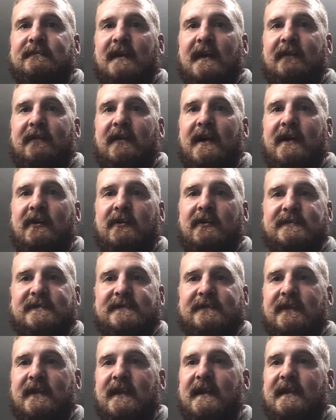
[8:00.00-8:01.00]
I have high hopes
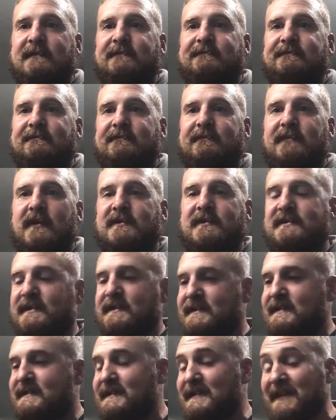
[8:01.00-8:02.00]
for that
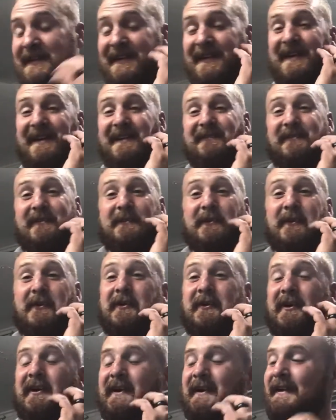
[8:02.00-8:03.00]
purchase from
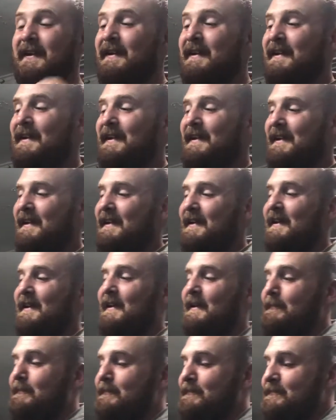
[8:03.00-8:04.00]
Ruger. I
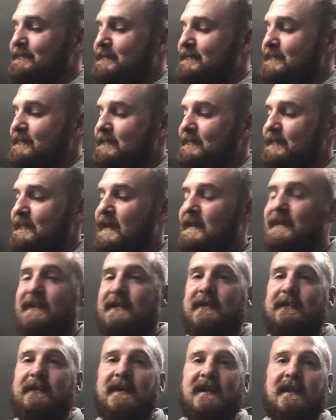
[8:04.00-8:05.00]
think
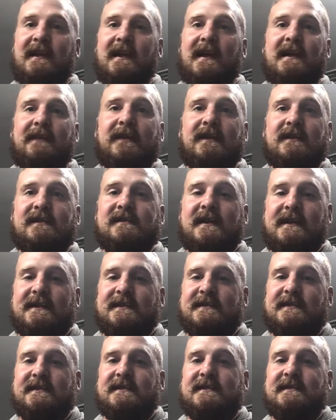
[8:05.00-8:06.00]
there'll be a lot of big
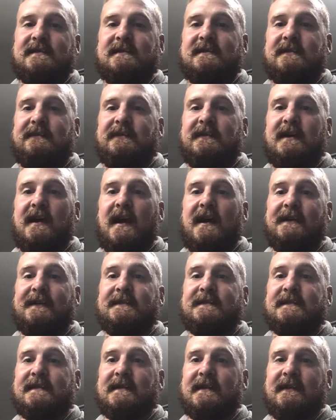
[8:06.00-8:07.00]
changes, to be
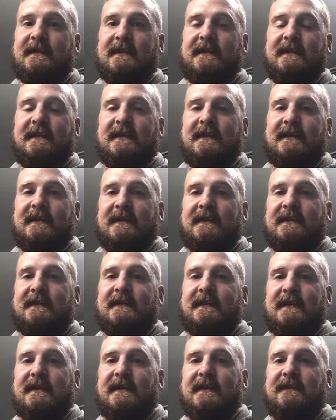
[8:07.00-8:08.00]
honest,
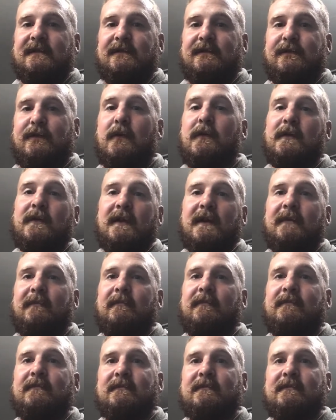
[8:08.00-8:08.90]
for them.